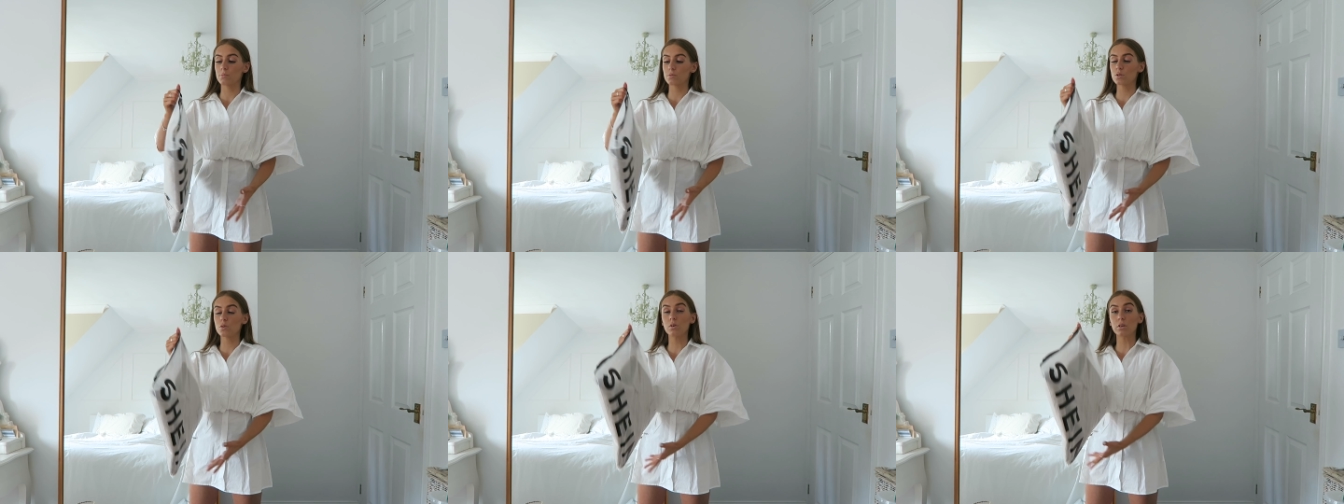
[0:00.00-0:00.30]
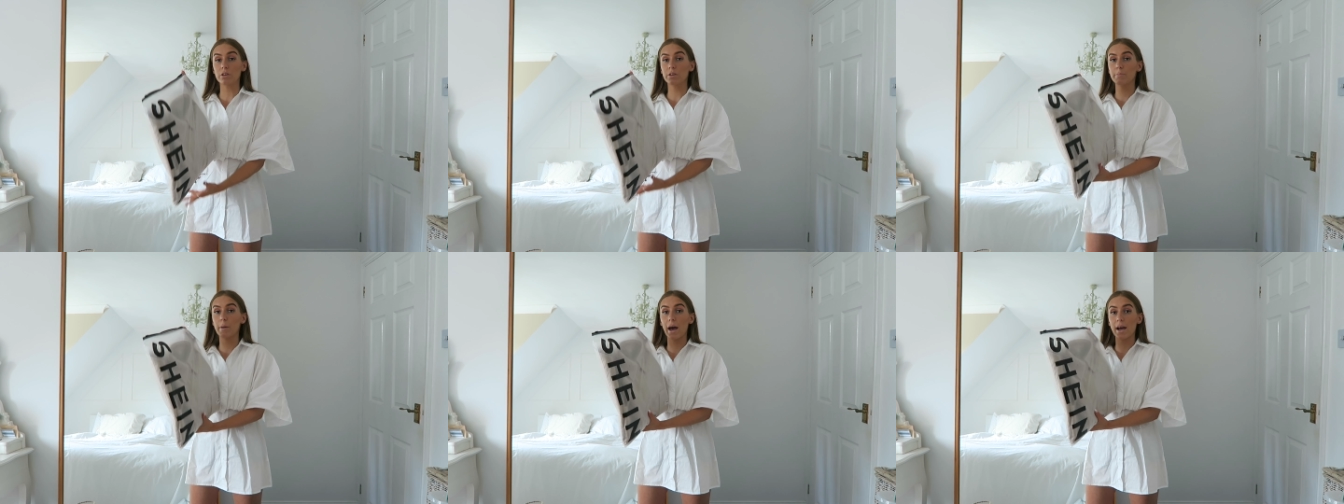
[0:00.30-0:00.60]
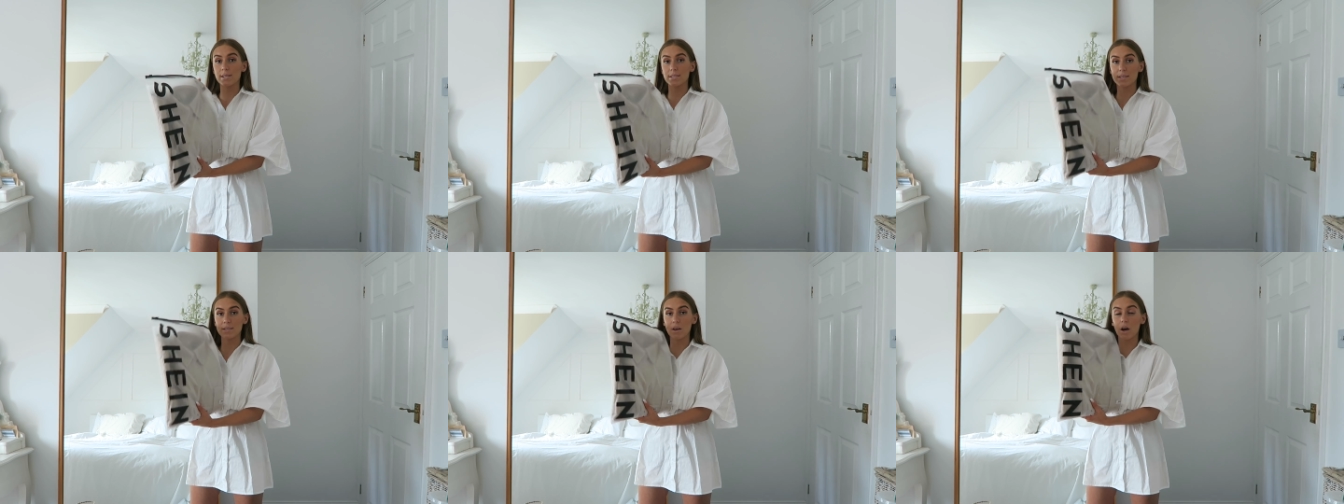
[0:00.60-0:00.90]
talking of the
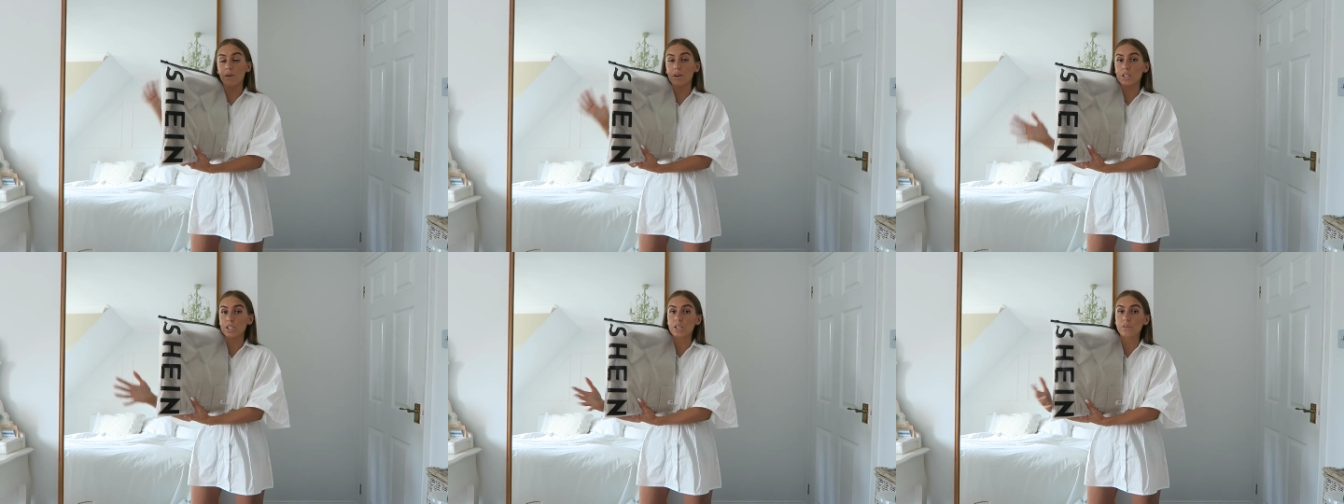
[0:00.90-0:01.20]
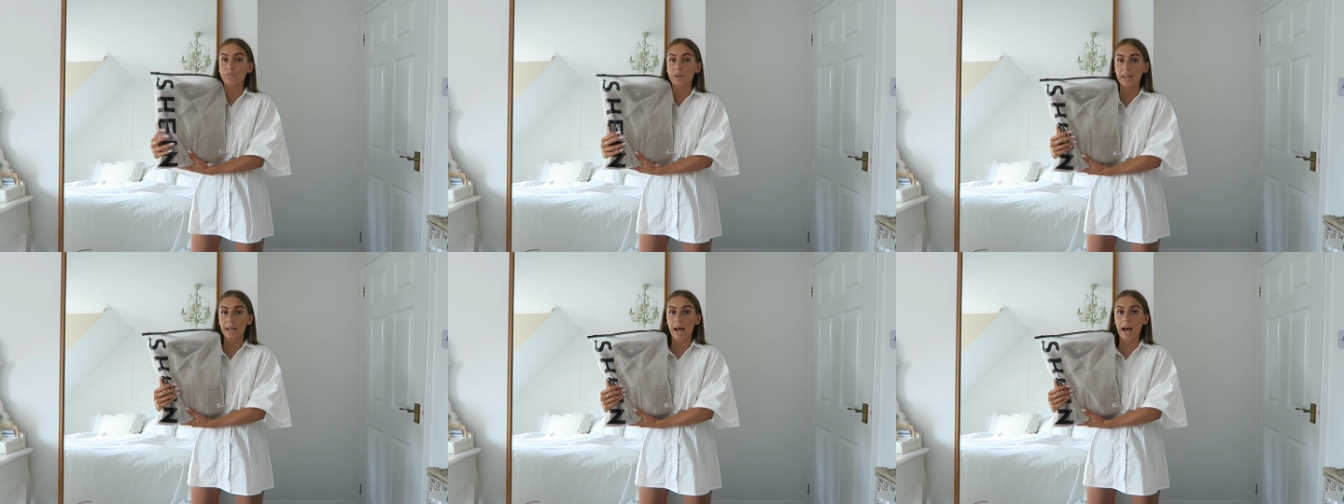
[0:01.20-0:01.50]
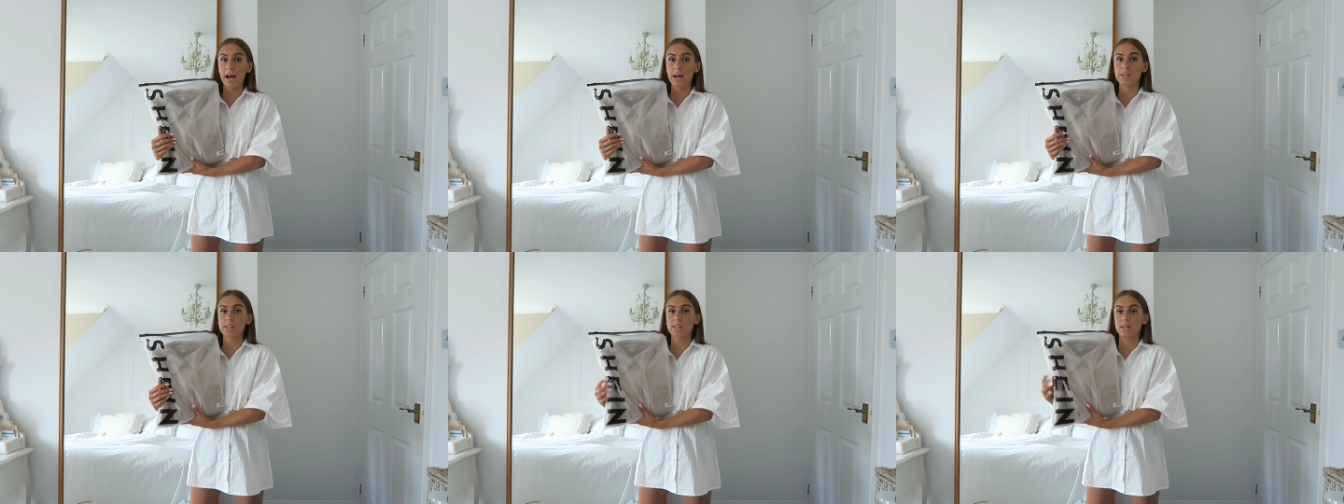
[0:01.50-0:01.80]
bags, these are actually really
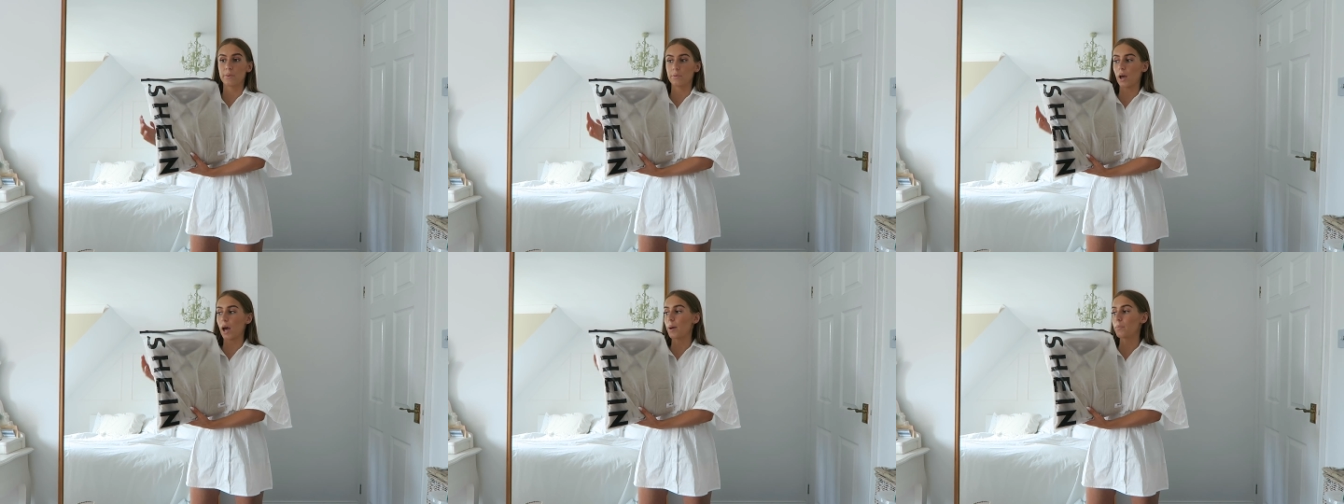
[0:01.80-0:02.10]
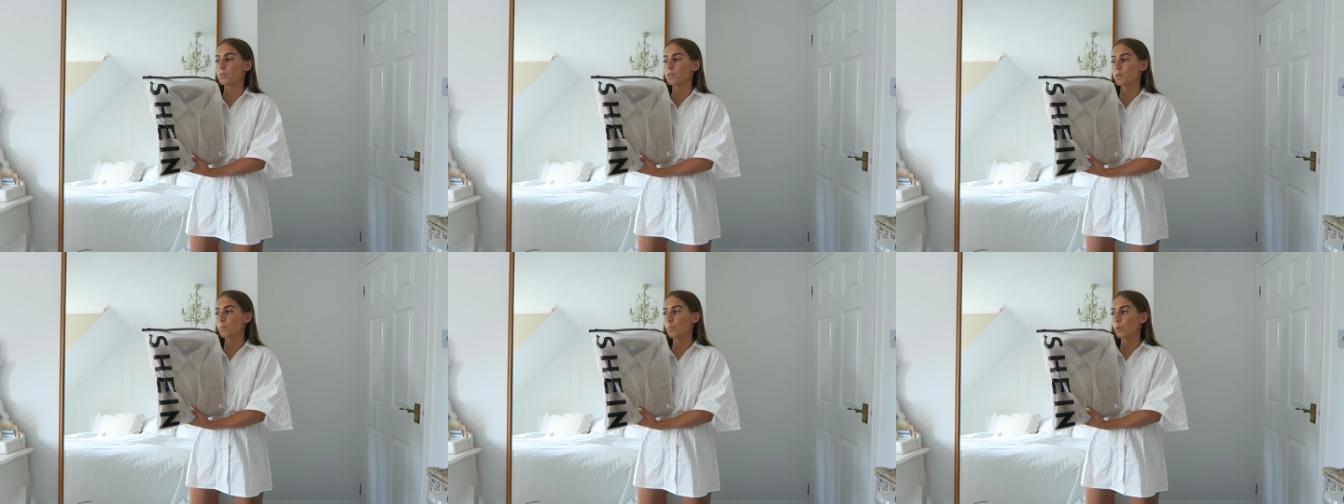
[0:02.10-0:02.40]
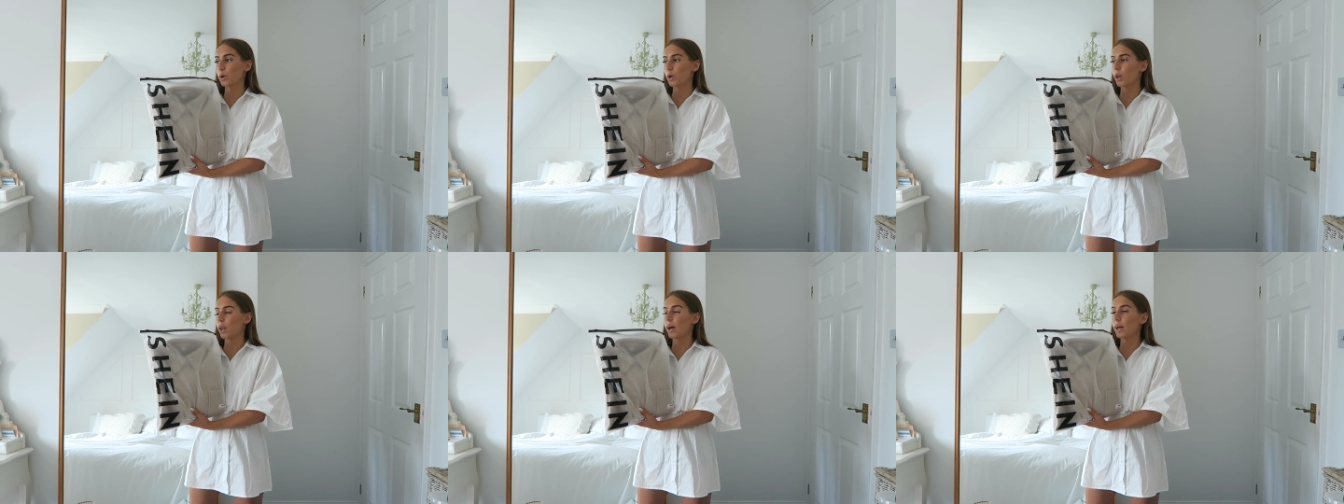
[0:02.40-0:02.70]
handy to
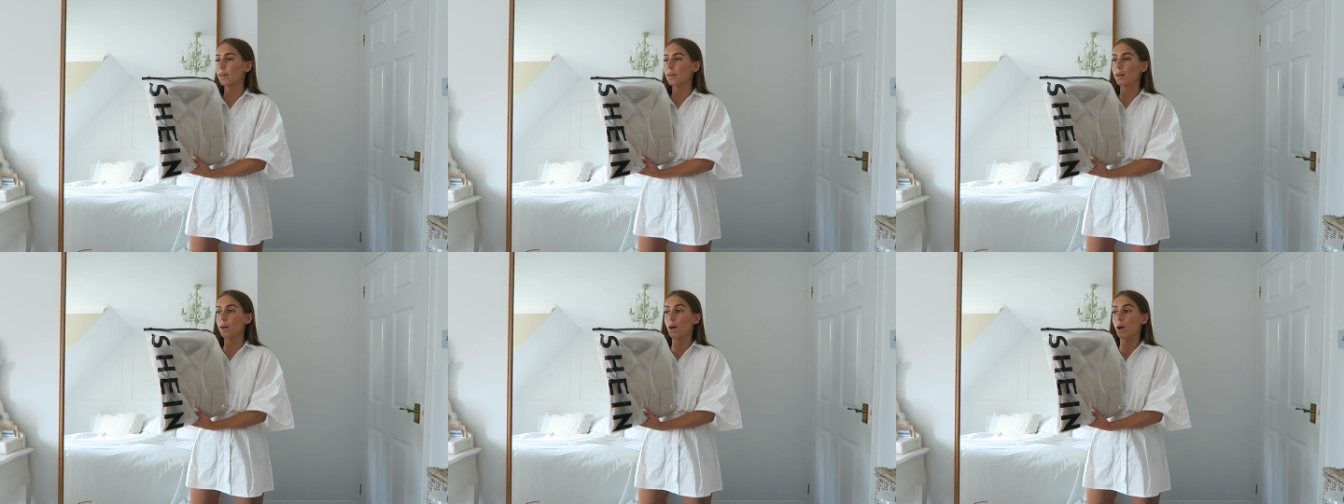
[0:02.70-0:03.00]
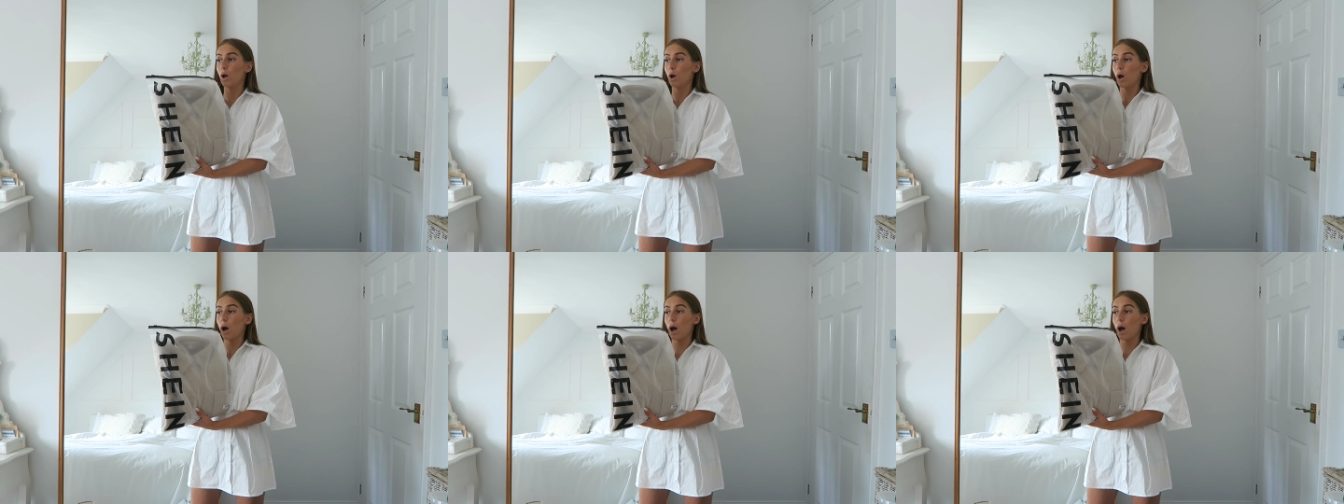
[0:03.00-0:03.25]
put like